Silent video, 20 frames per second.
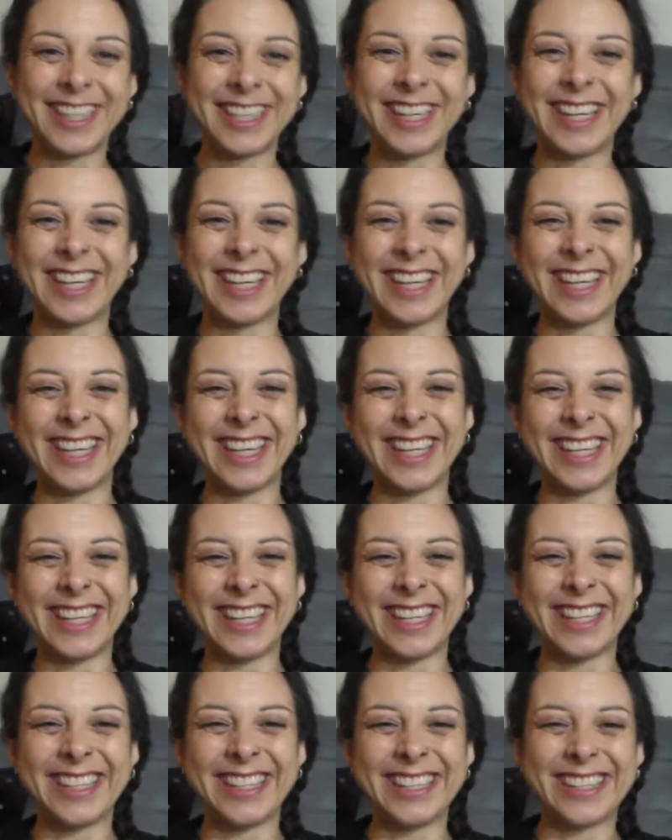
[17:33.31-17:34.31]

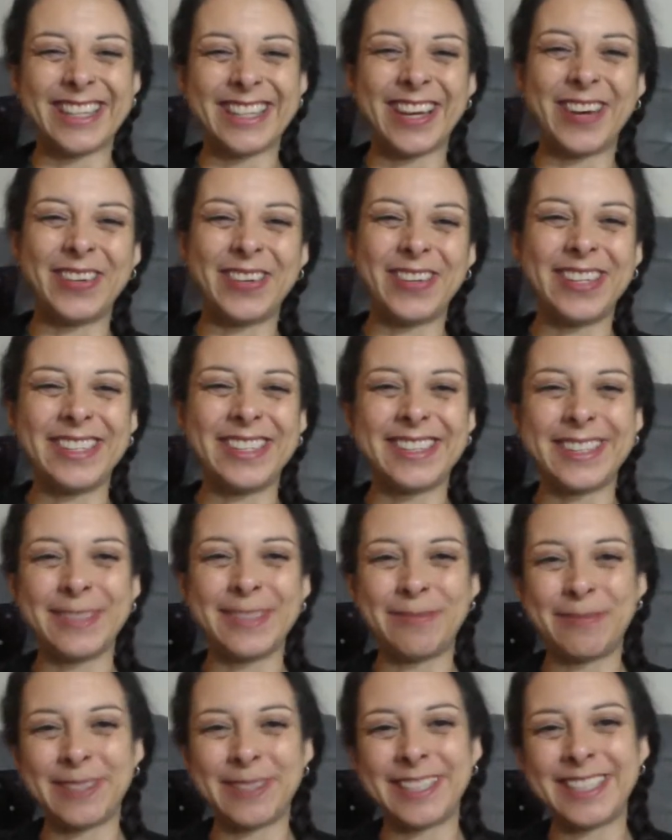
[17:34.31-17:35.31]
It is always
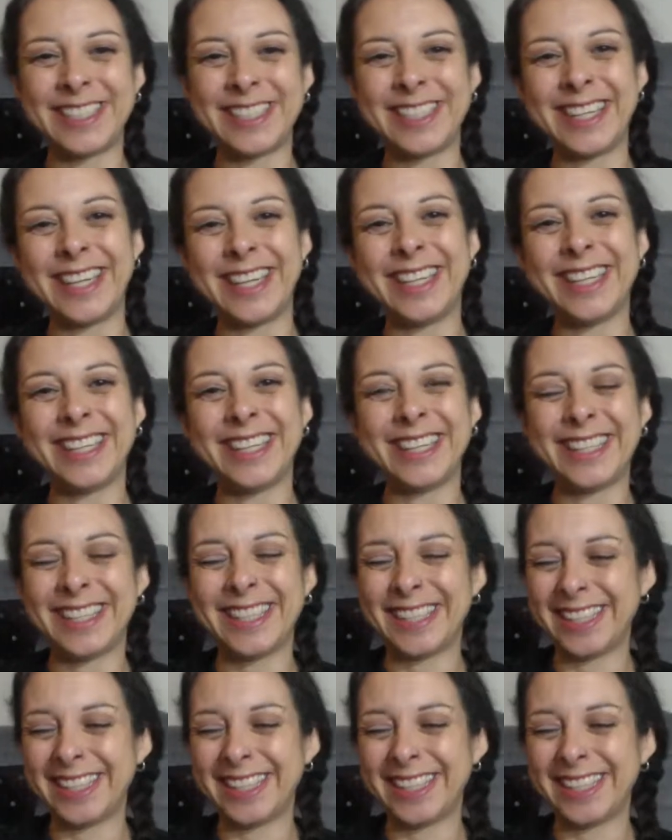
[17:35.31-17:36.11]
appreciated.